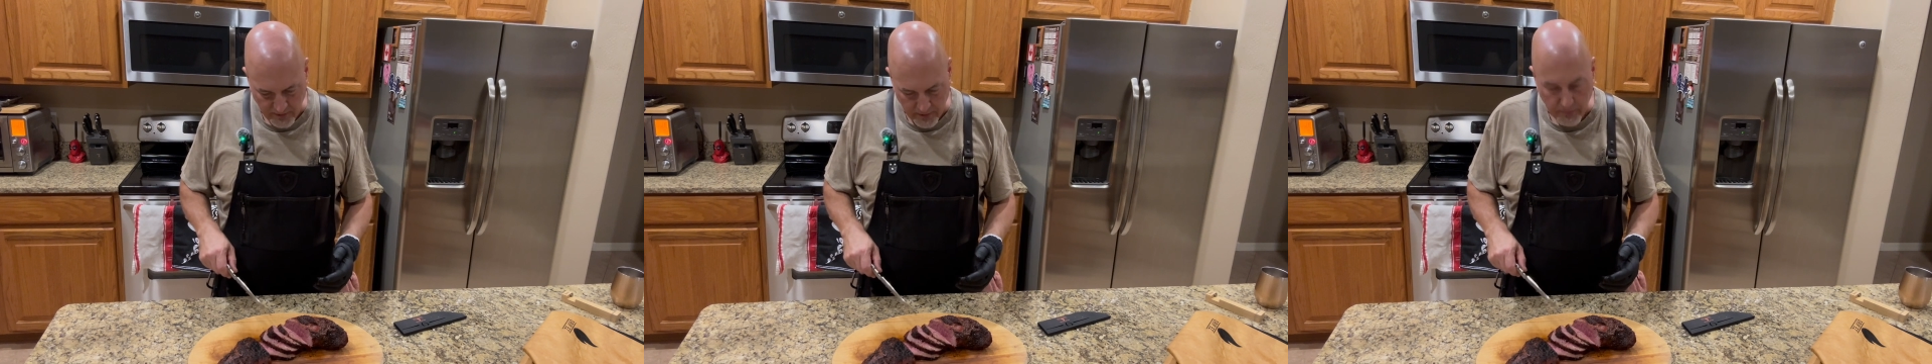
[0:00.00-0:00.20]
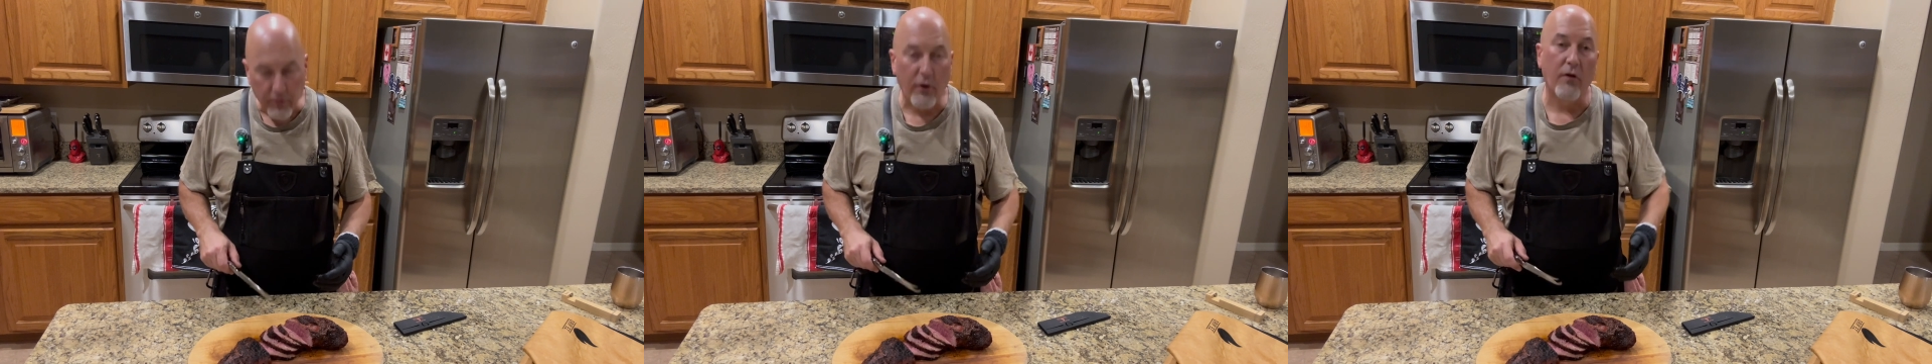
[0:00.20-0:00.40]

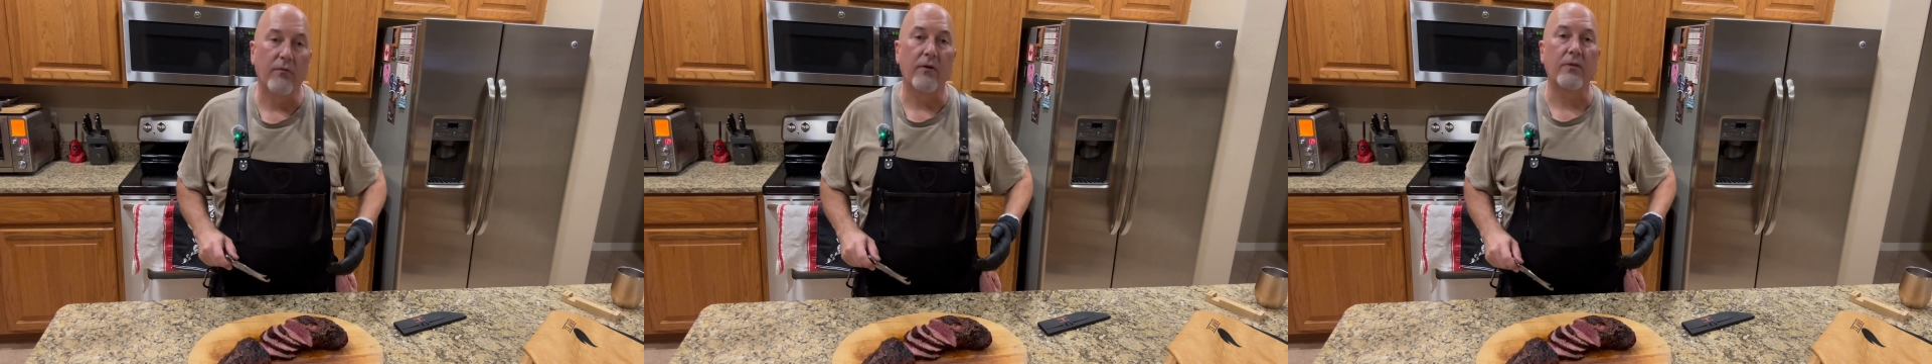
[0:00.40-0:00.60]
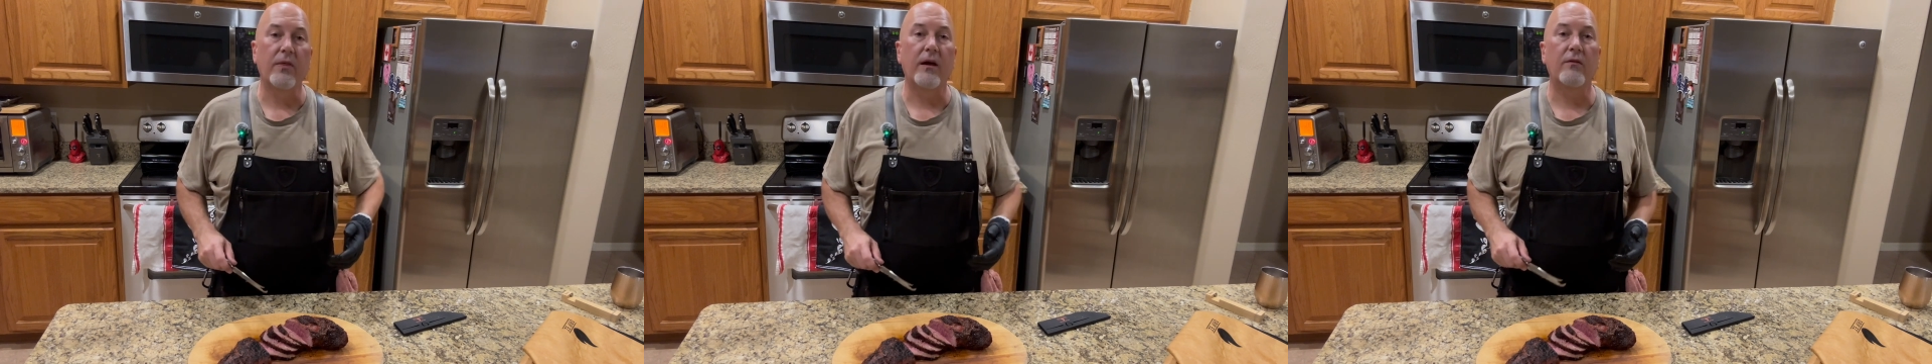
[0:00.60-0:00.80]
be
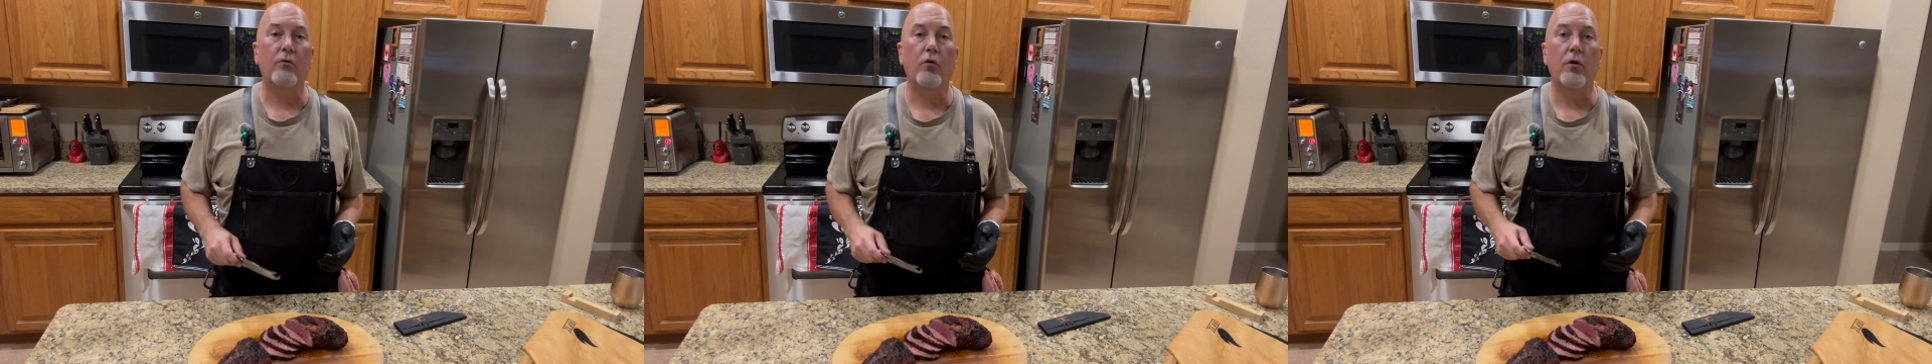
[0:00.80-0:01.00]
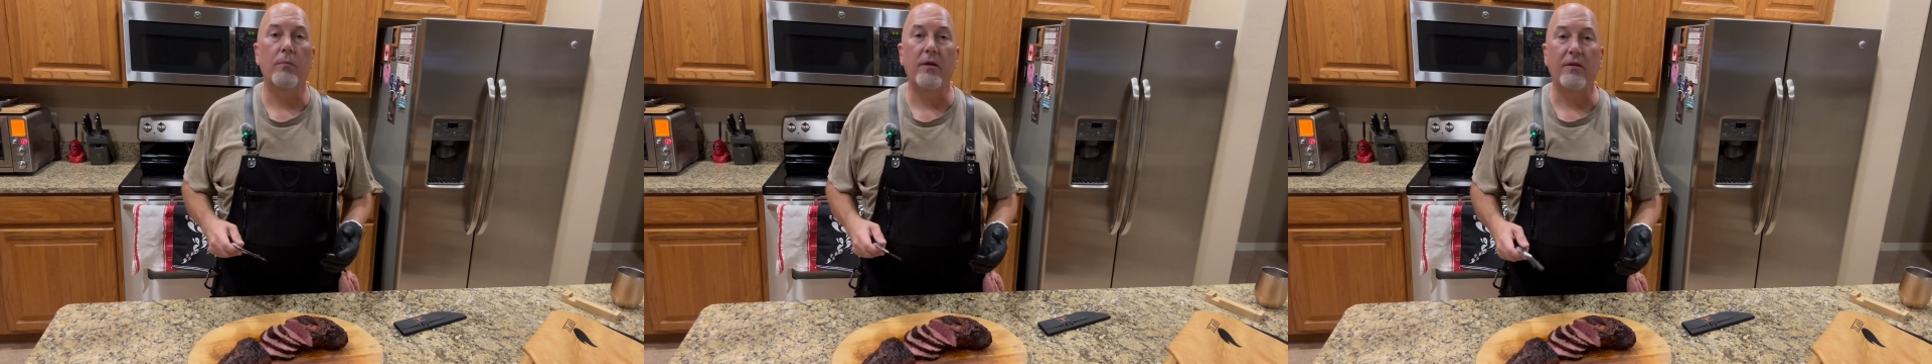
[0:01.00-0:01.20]
perfect. That is
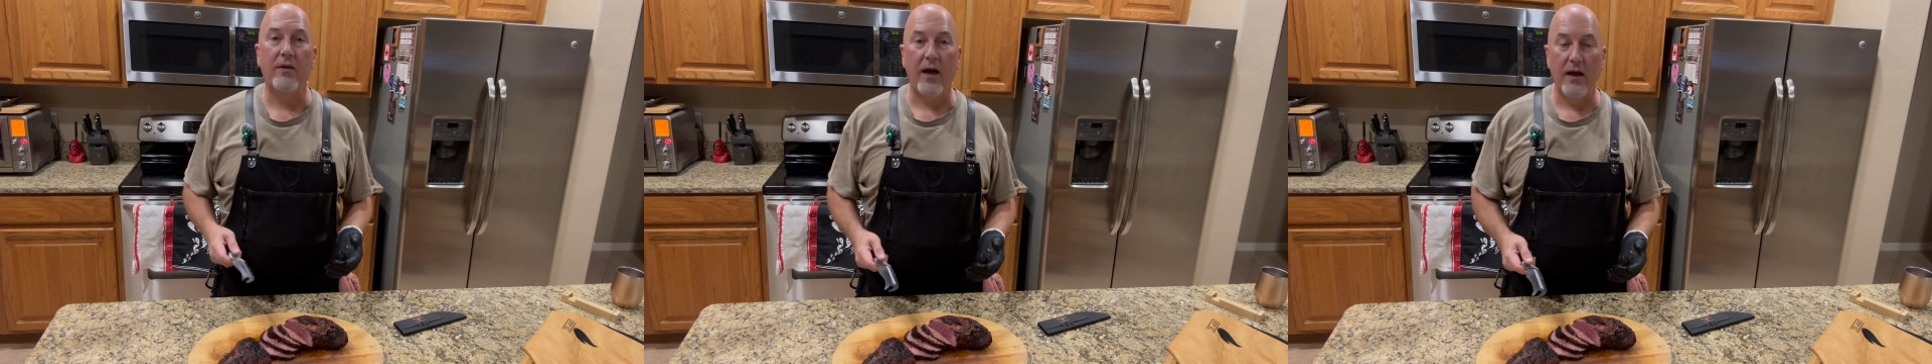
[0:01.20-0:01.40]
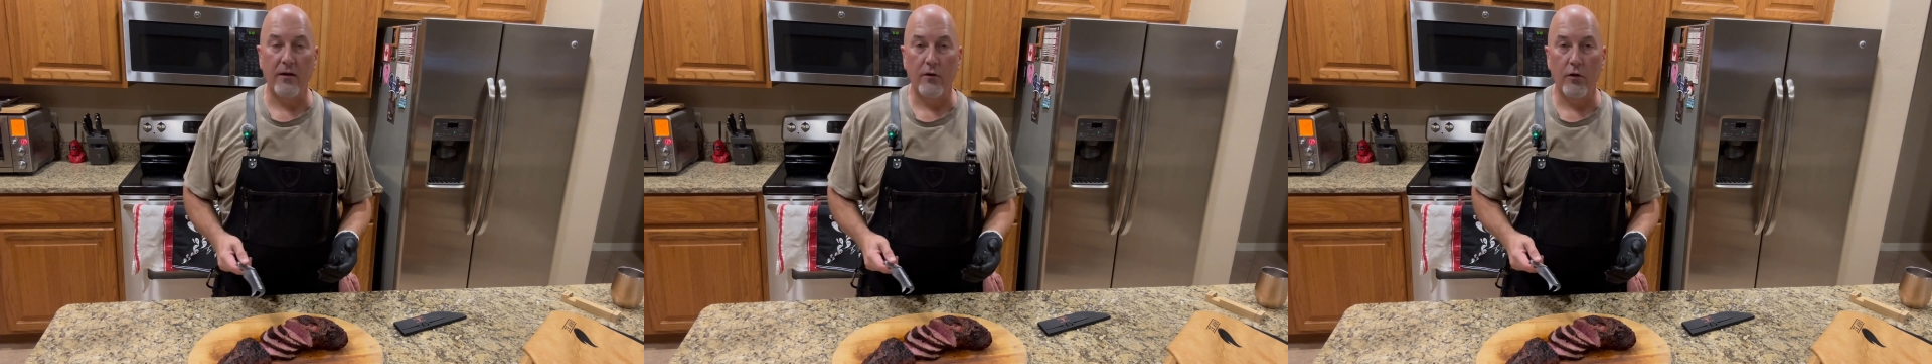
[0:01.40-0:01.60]
going to be
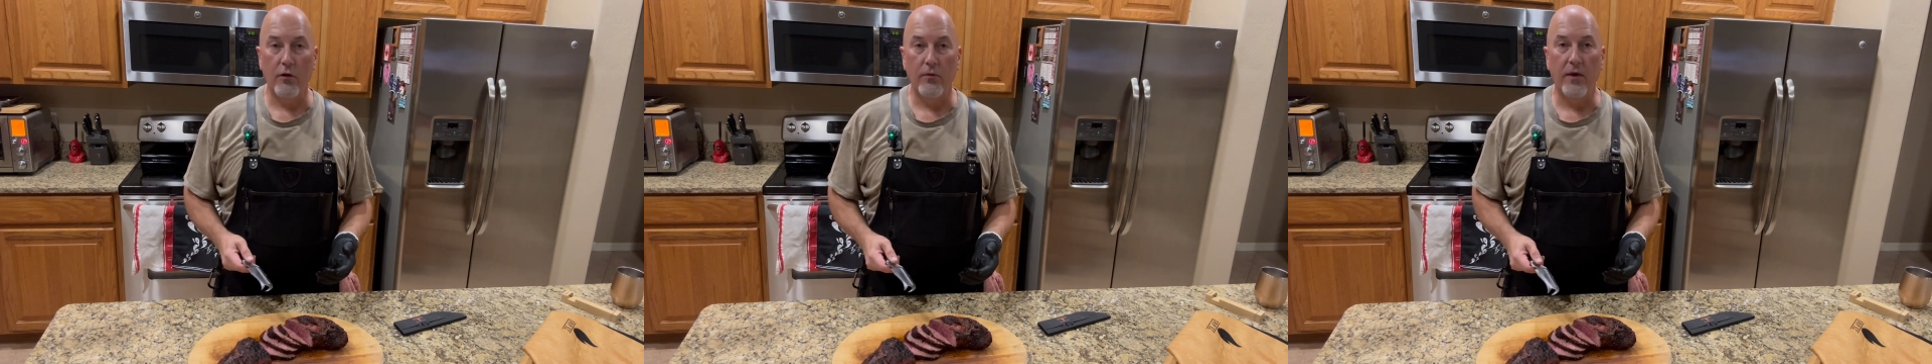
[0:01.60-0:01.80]
tender.